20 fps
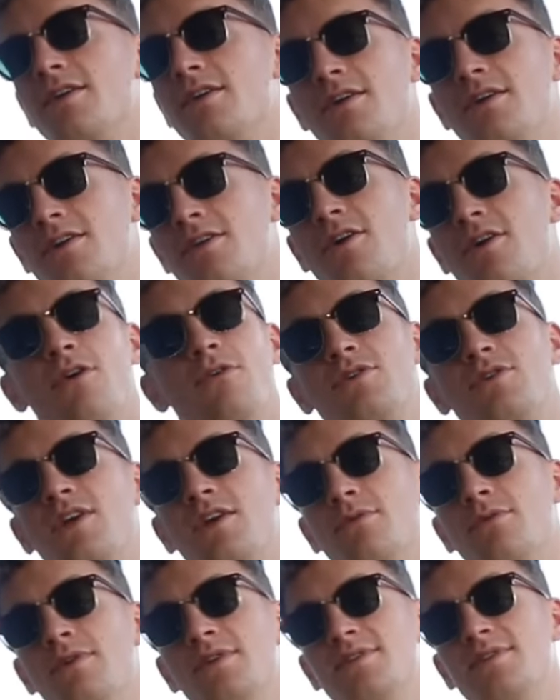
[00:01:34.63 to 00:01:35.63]
you're gonna go
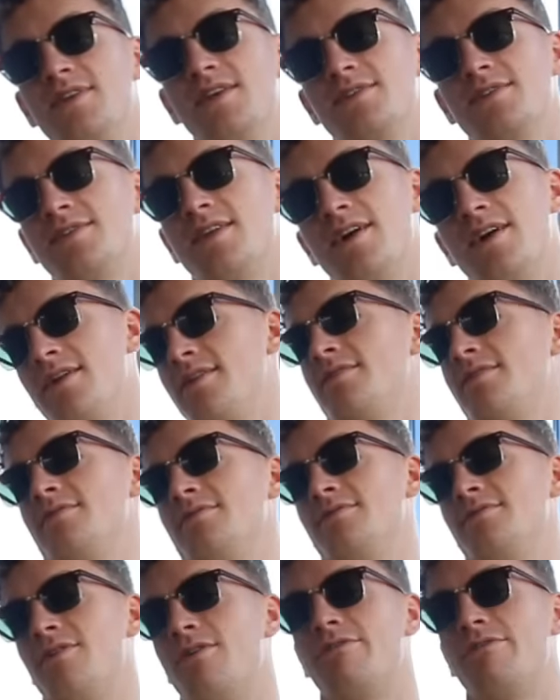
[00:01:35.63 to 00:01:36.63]
chill with Ziz and
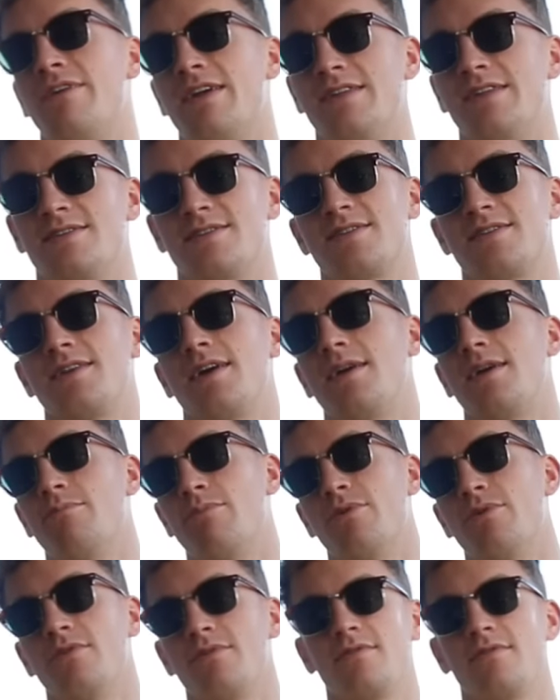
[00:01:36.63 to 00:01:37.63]
that. No offense, like,
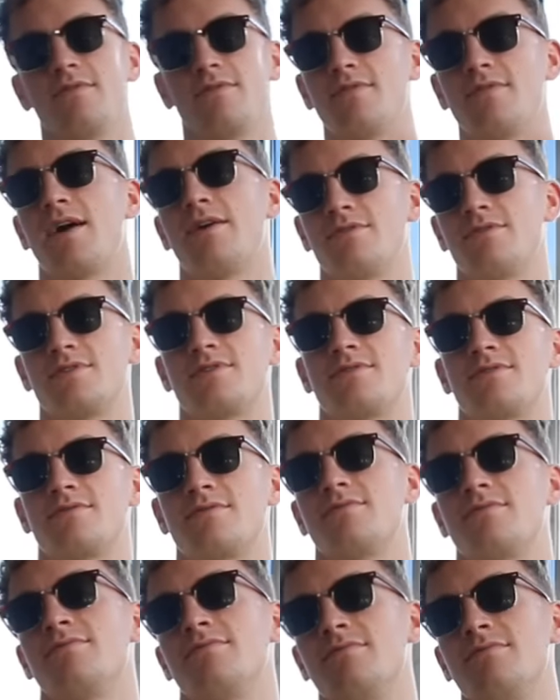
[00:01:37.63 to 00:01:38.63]
but that was
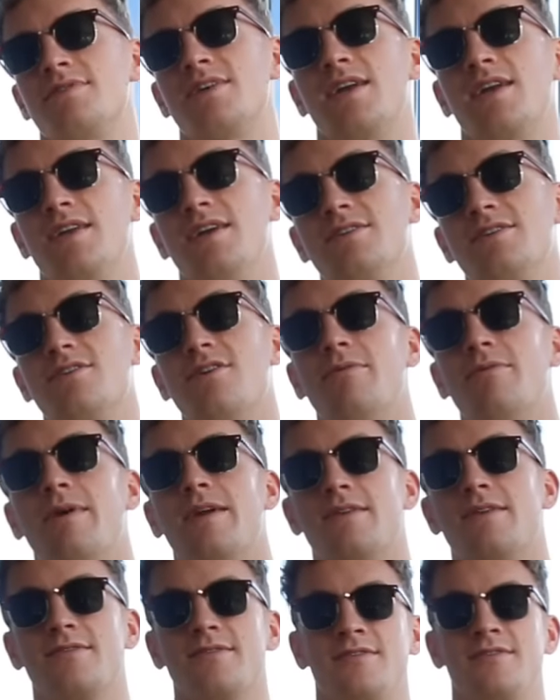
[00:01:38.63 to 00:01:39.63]
10 years ago,
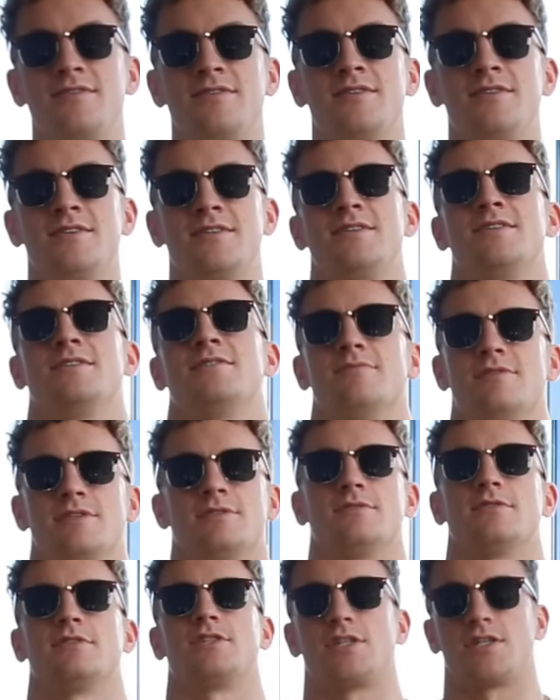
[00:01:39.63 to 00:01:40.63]
man. We
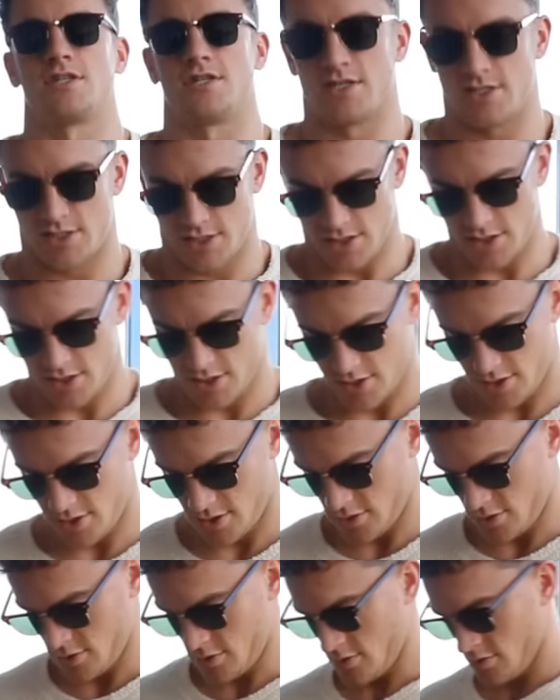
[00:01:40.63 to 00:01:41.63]
don't want shirts like
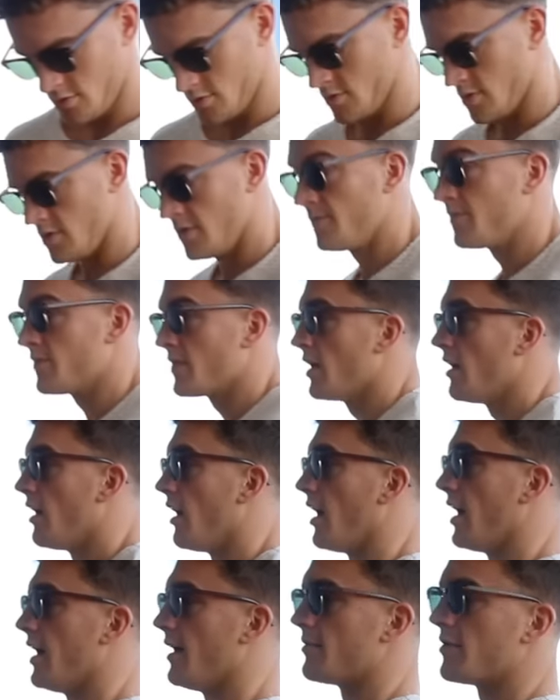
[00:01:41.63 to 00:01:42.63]
this.
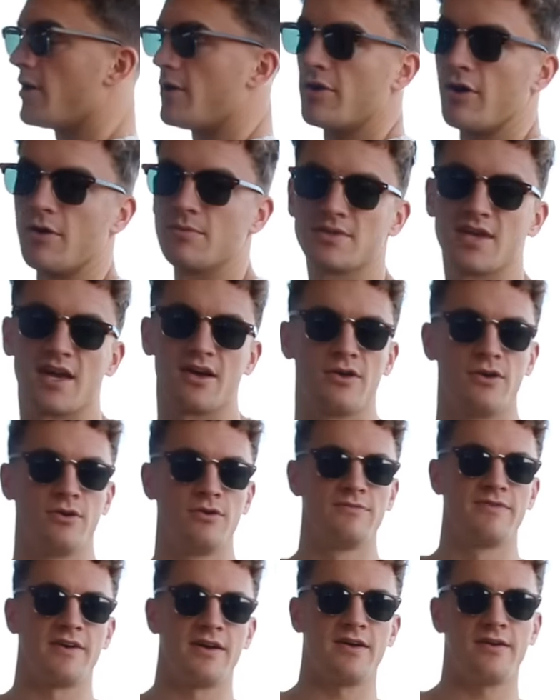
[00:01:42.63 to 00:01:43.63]
Alright, I'm going home to get a
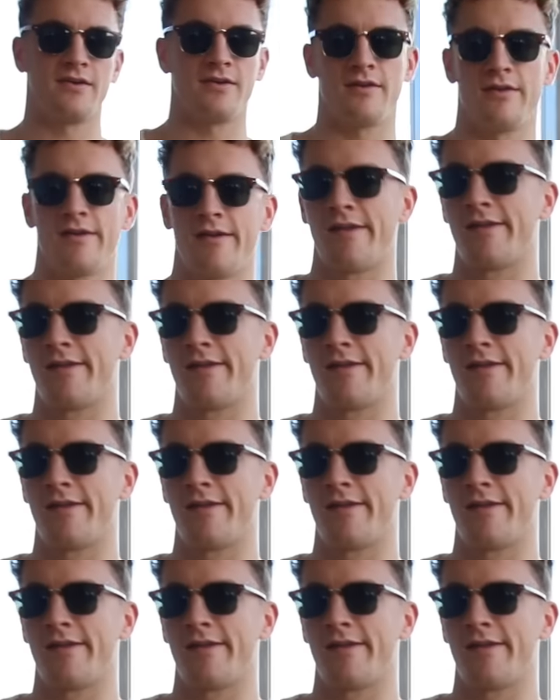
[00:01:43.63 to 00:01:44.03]
Hoover.